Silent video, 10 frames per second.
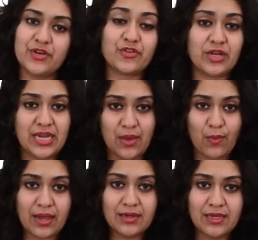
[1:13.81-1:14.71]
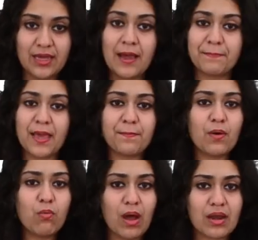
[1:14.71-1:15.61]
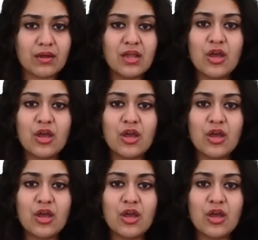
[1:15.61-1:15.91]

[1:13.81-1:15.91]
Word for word: For day one, paper one